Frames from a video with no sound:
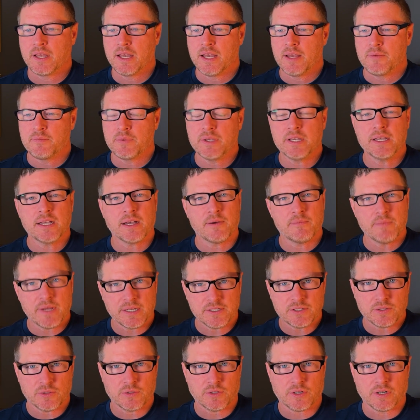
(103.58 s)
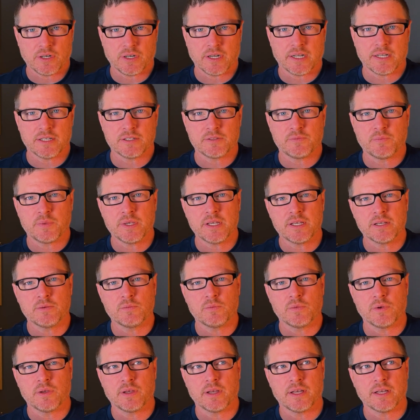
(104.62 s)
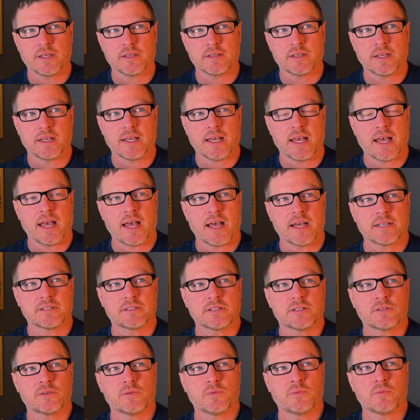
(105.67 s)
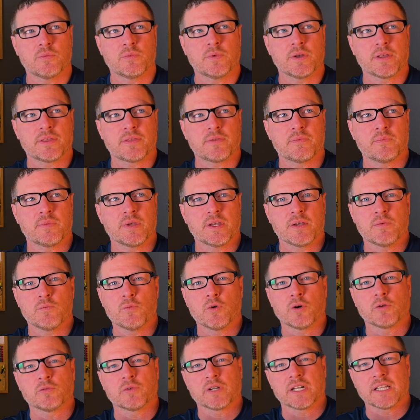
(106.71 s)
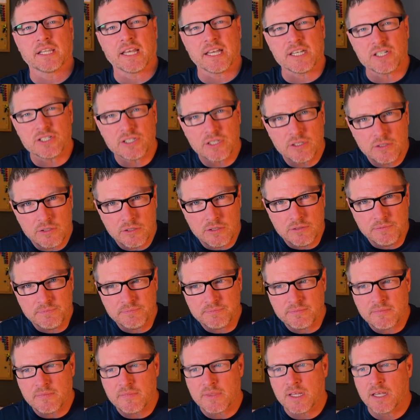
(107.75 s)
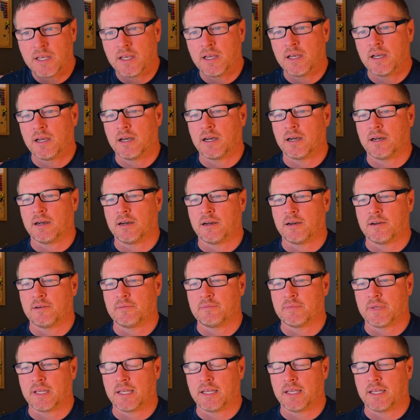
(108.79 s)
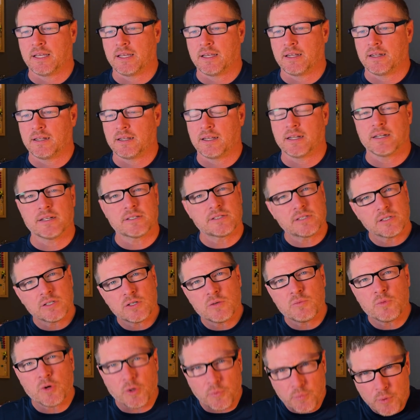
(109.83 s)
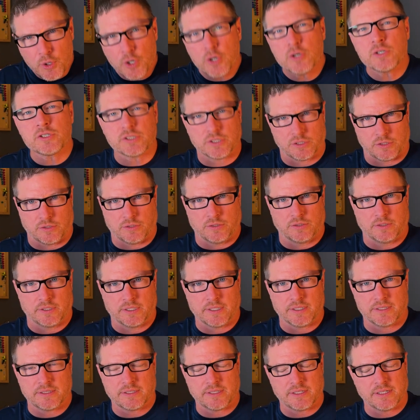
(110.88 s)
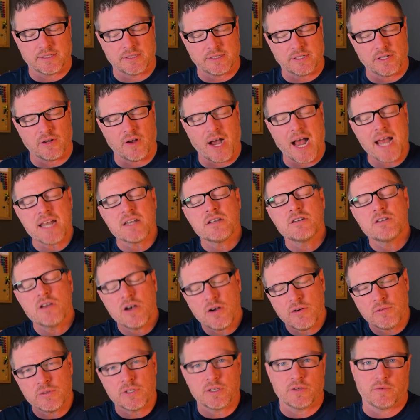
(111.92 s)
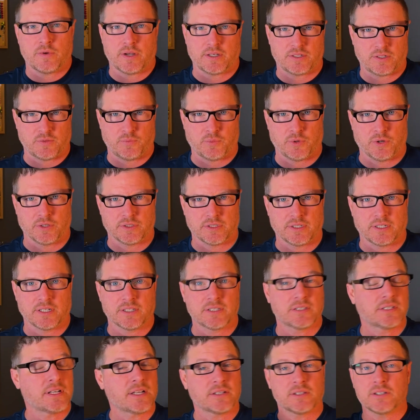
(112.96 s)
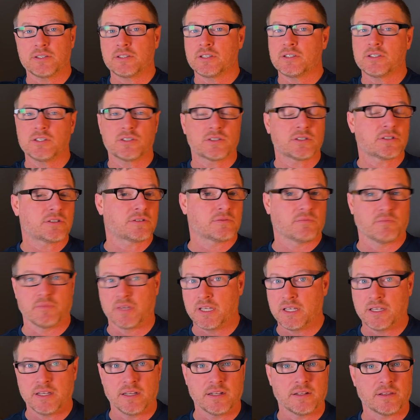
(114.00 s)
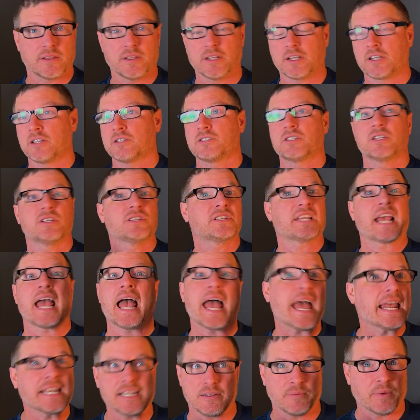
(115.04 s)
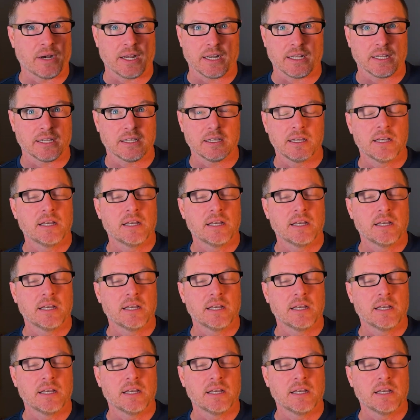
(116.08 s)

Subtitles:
Being a mentor it has to do with being more relational. And it's a little more personal. It's I know you as a person. This isn't just me that could teach anybody.